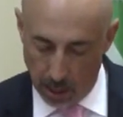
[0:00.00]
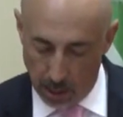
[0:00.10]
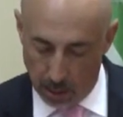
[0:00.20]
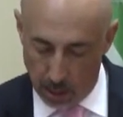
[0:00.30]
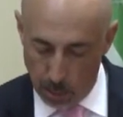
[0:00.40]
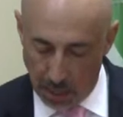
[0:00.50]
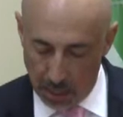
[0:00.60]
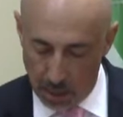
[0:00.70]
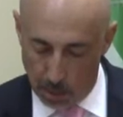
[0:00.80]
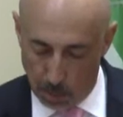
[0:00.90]
that the
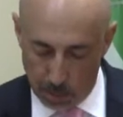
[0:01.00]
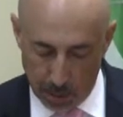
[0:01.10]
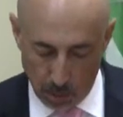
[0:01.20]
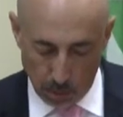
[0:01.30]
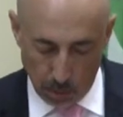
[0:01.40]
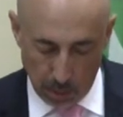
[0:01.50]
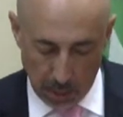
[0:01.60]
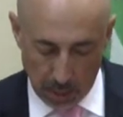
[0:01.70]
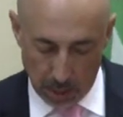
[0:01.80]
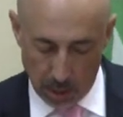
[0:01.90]
Spanish diplomat will be
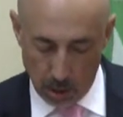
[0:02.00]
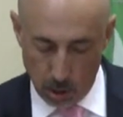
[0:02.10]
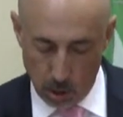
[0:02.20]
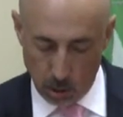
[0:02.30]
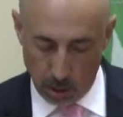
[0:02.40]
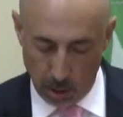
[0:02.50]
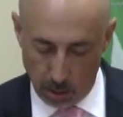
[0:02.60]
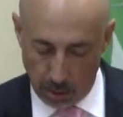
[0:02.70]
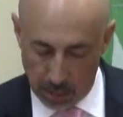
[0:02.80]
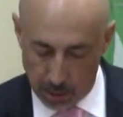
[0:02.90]
detached shortly
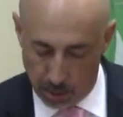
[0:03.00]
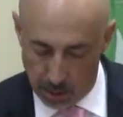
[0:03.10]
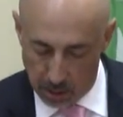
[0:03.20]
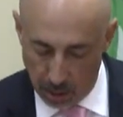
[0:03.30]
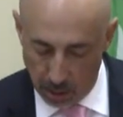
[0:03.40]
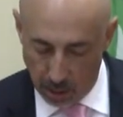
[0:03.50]
to Castries